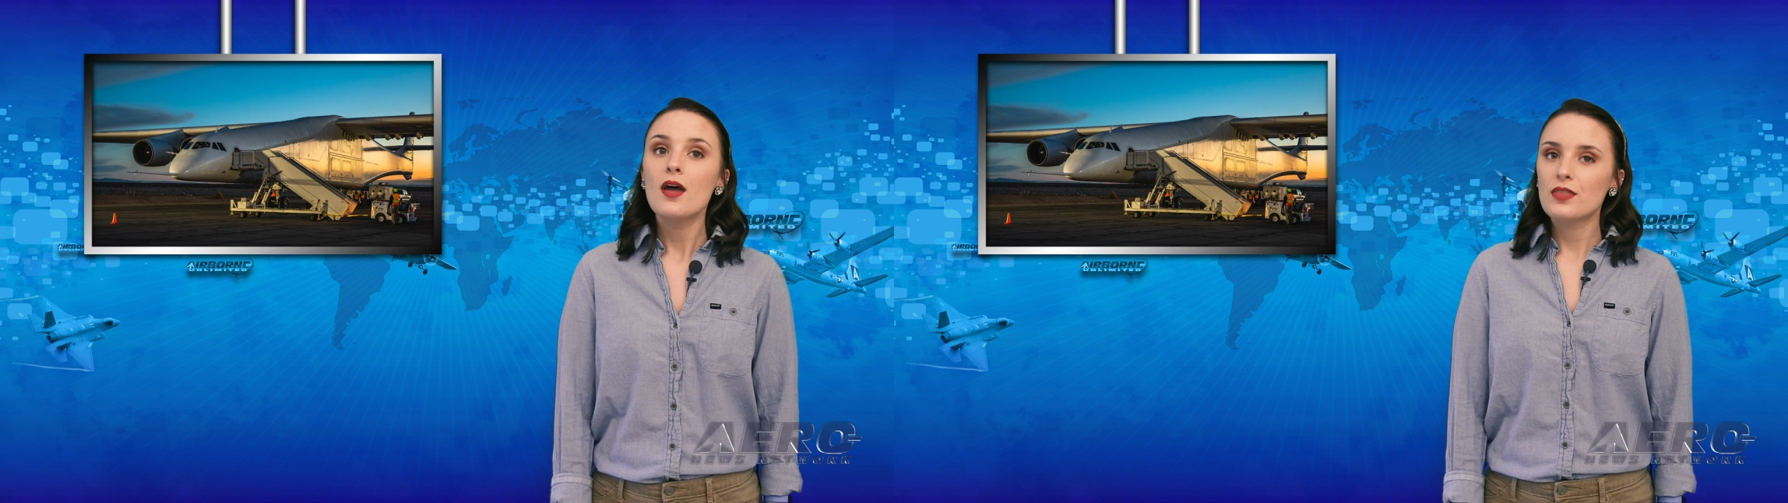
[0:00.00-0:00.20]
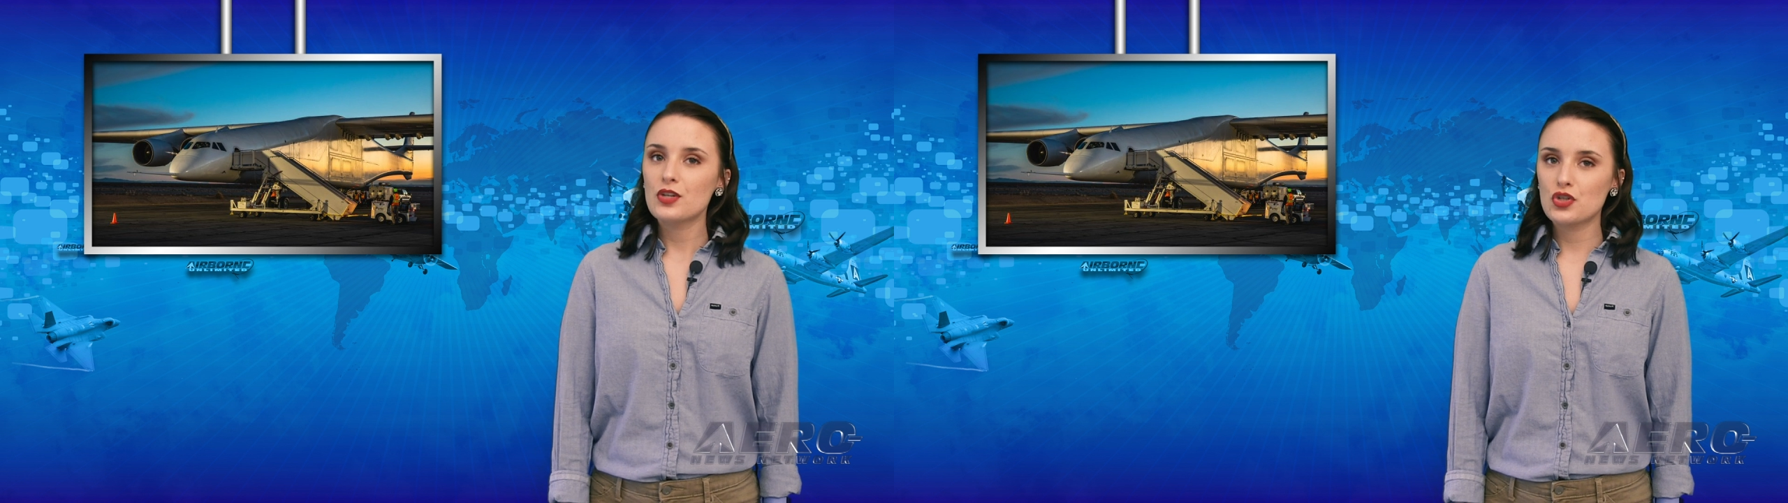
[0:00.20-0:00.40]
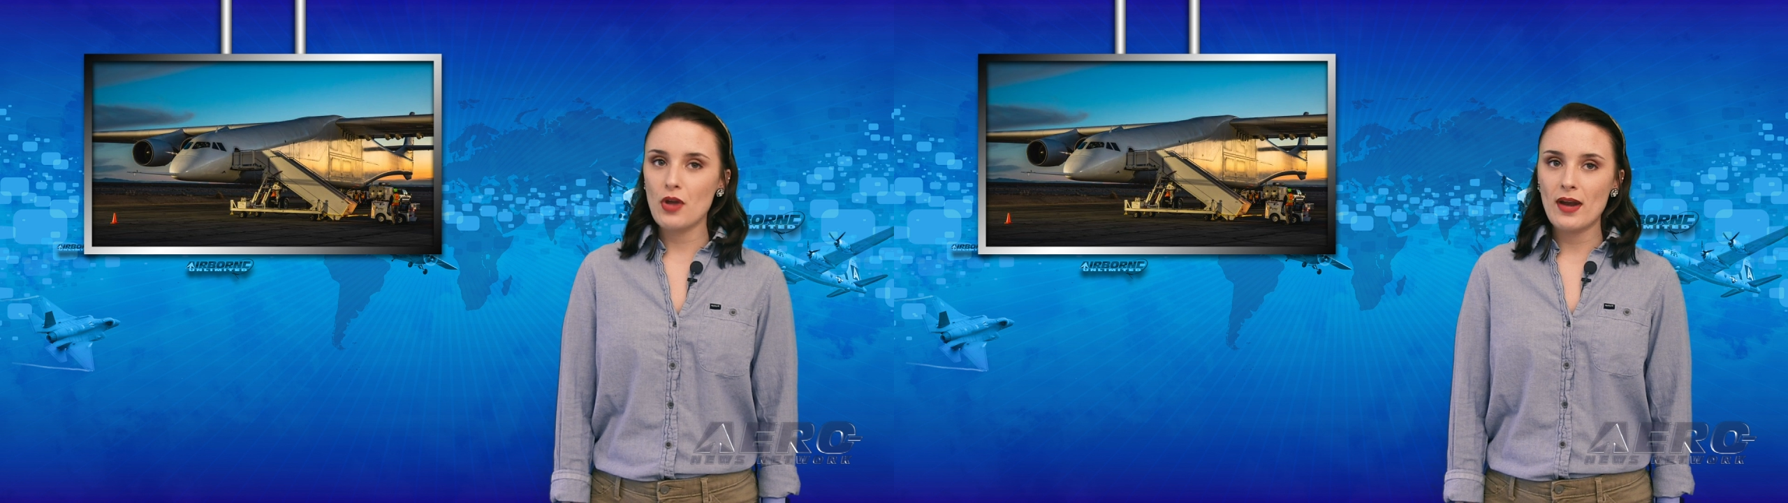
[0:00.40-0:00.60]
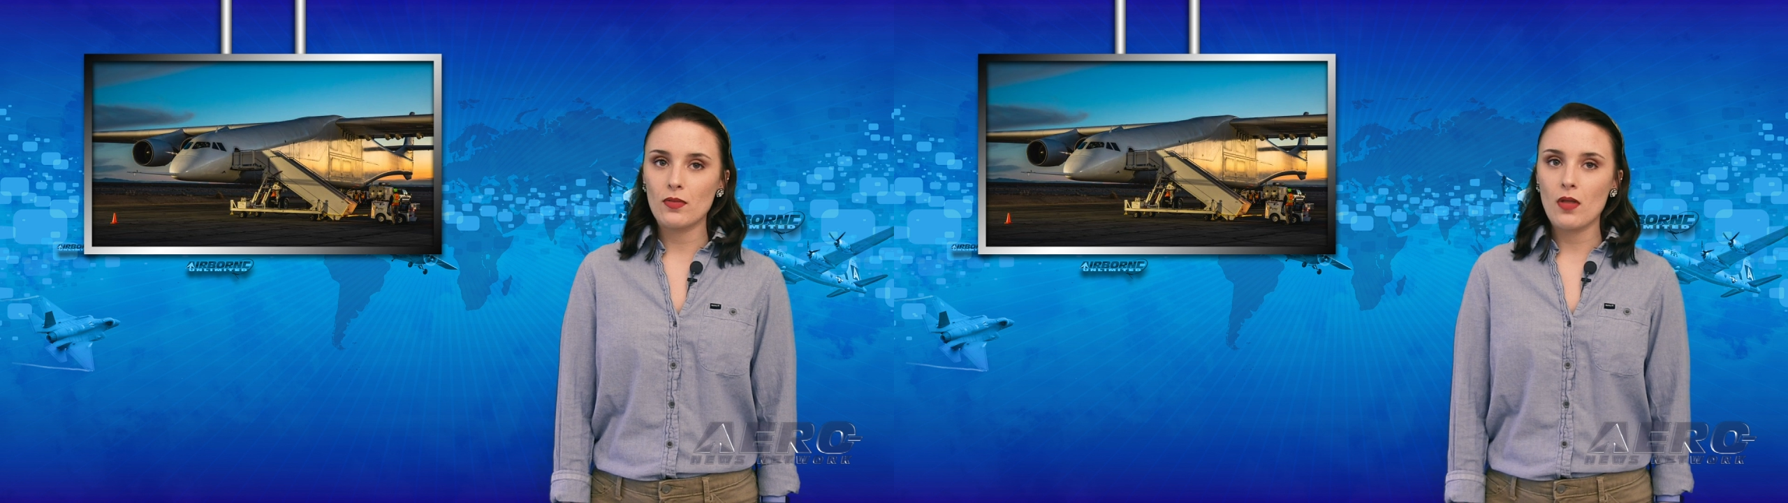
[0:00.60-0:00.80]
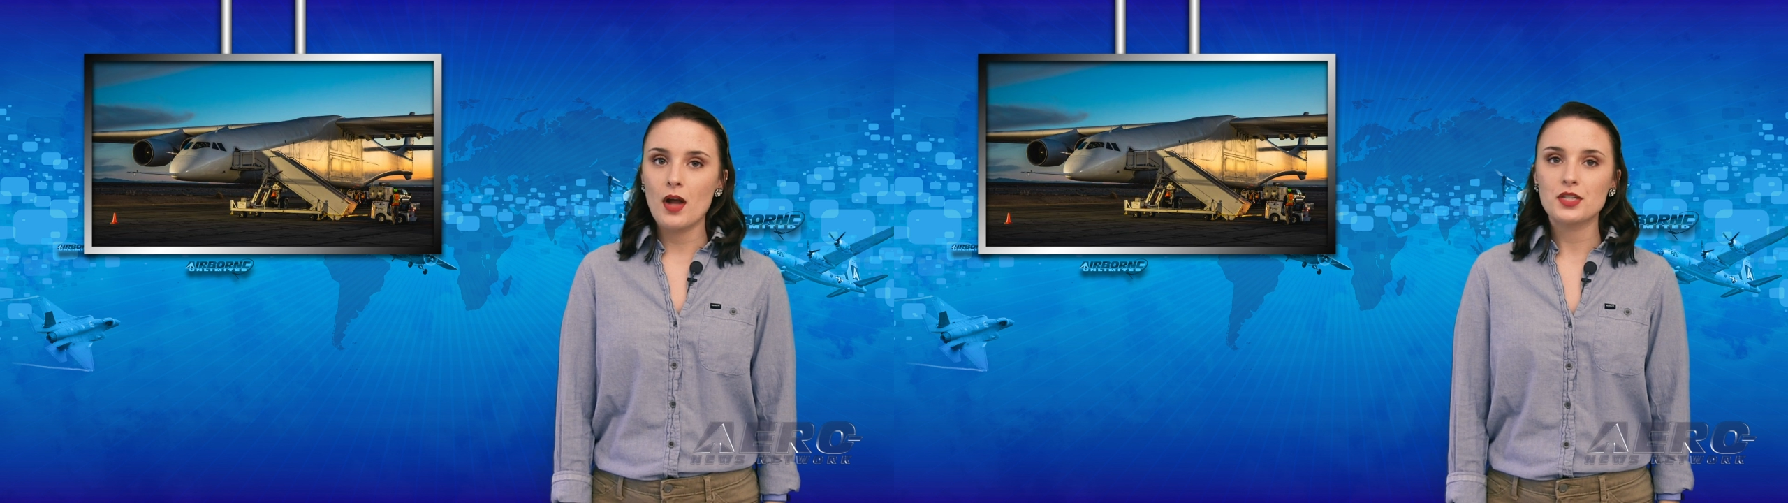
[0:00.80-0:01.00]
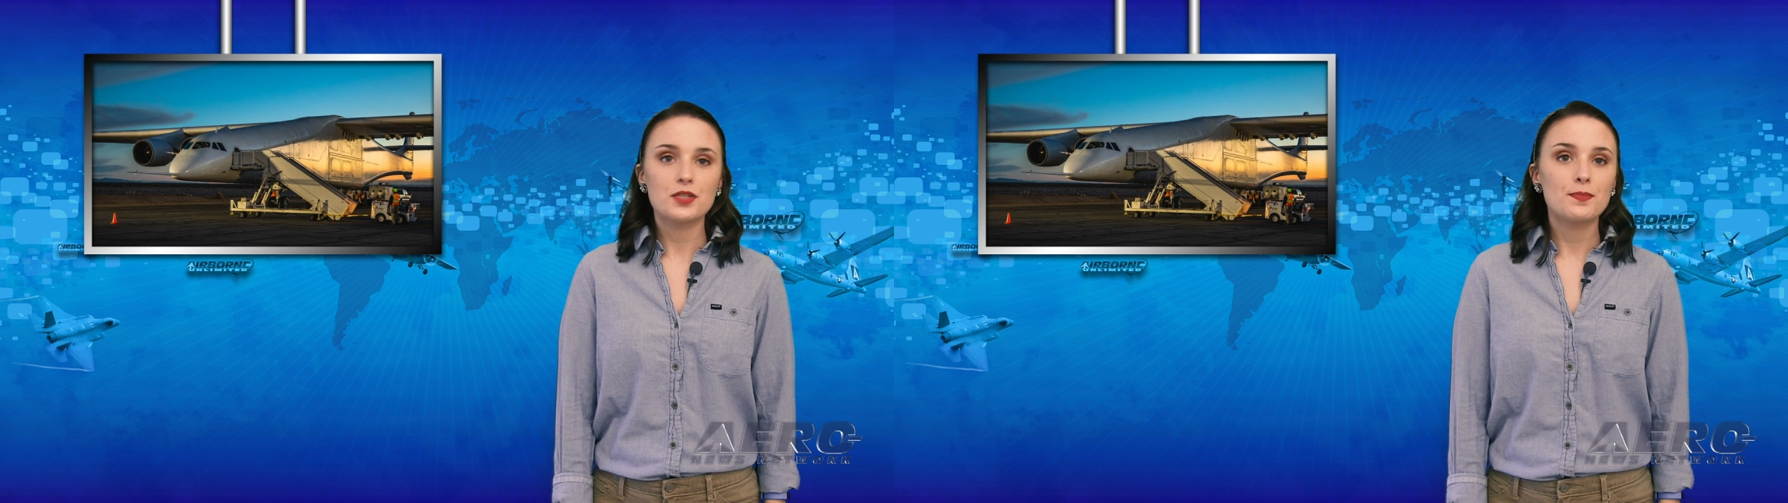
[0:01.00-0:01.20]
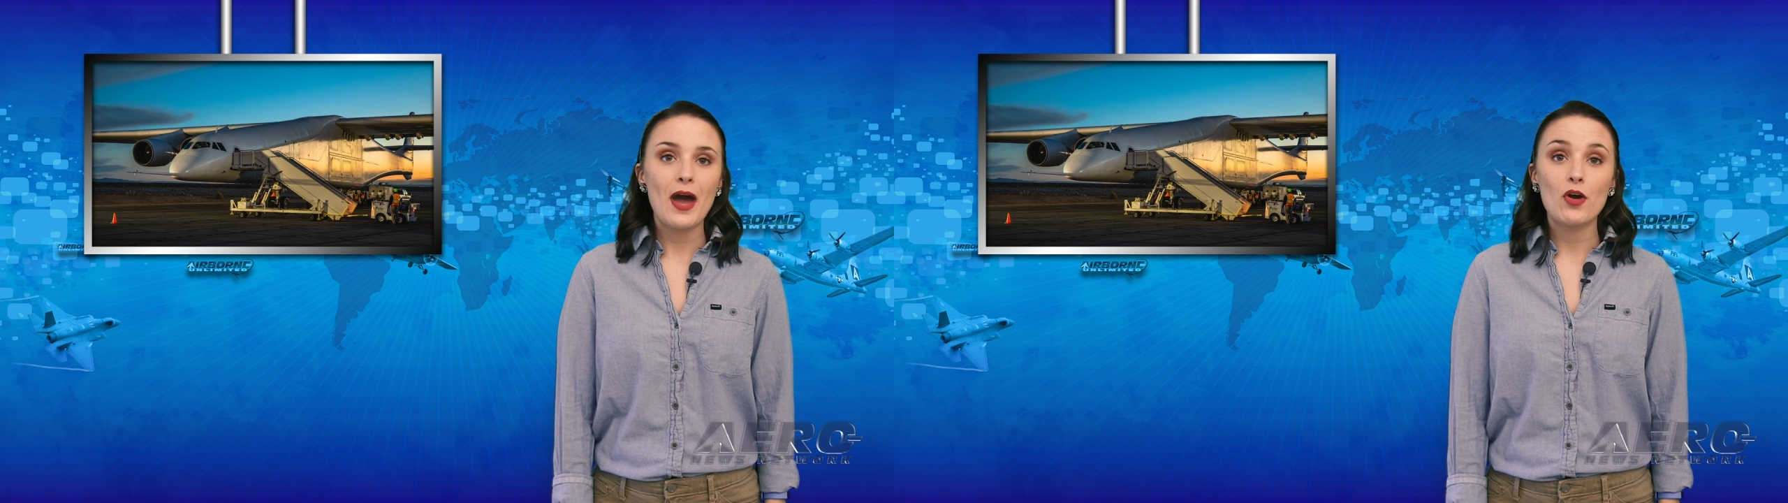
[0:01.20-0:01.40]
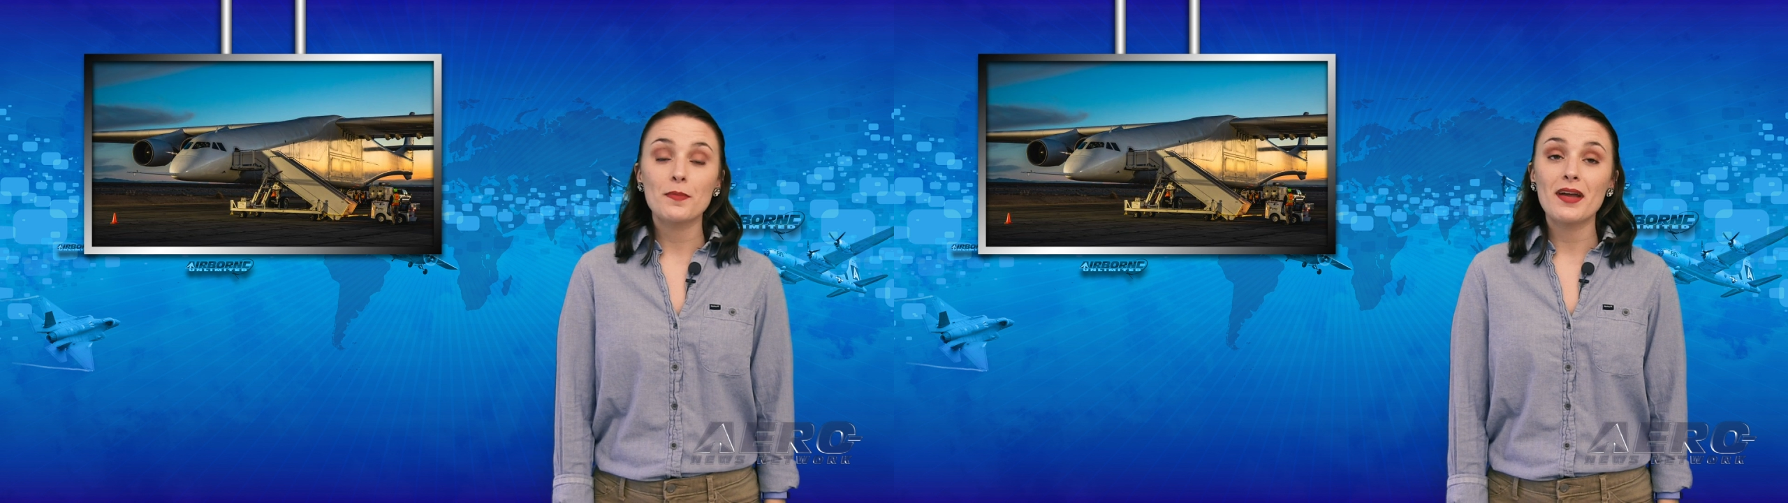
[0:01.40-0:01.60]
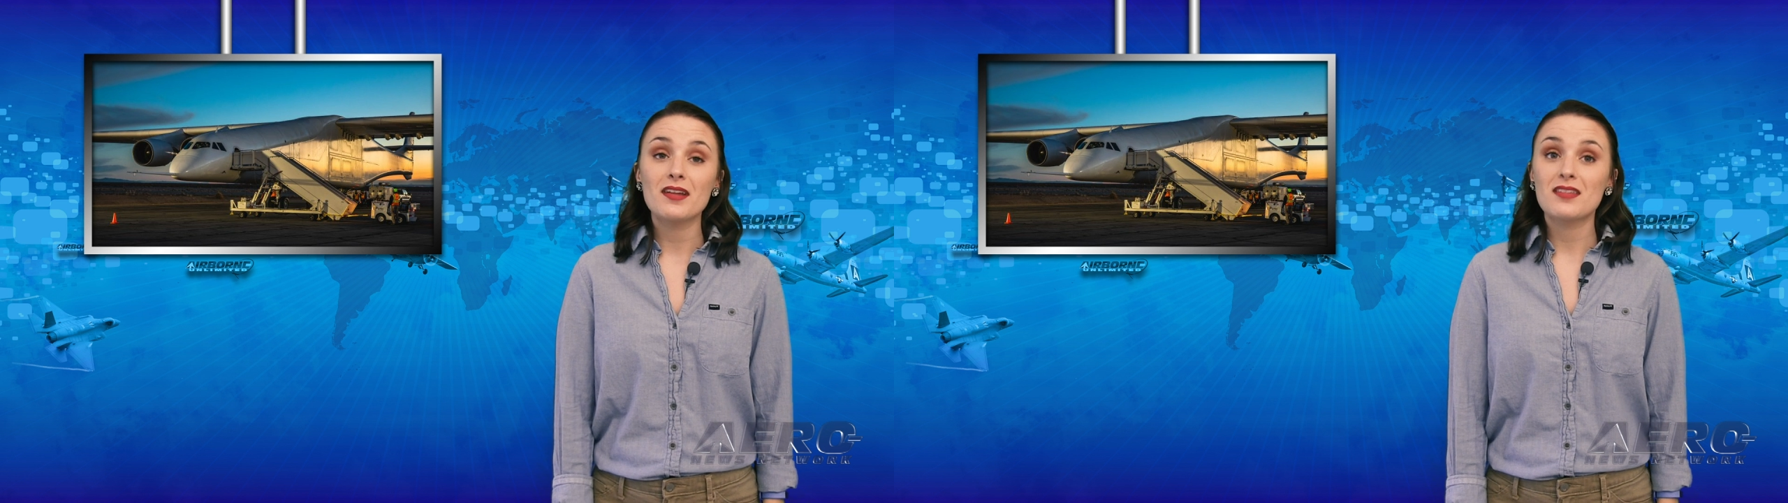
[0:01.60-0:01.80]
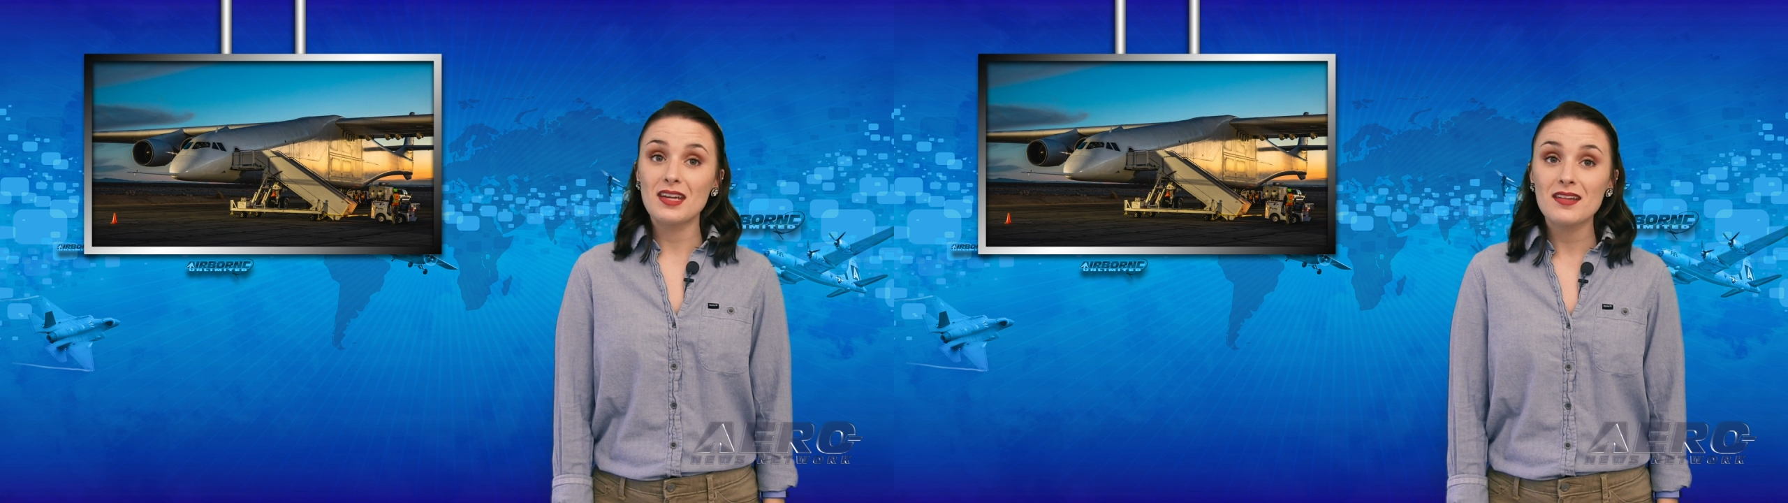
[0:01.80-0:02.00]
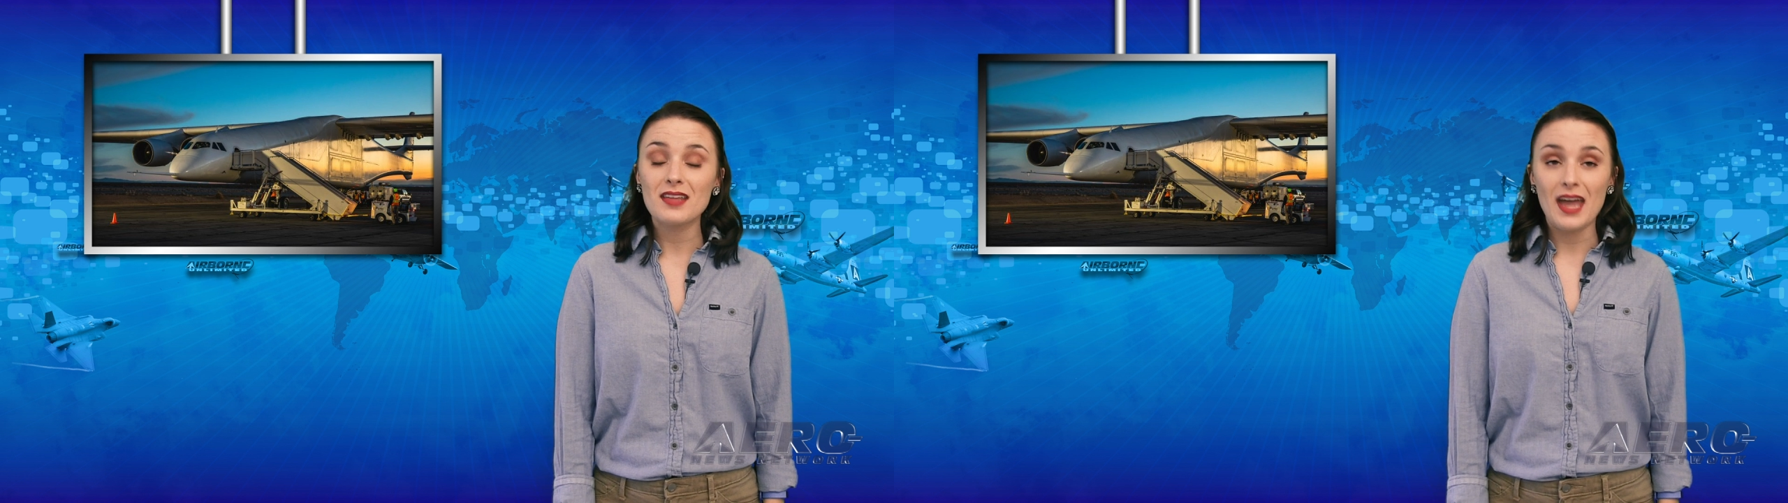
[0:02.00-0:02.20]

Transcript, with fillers: The StratoLaunch is powered by six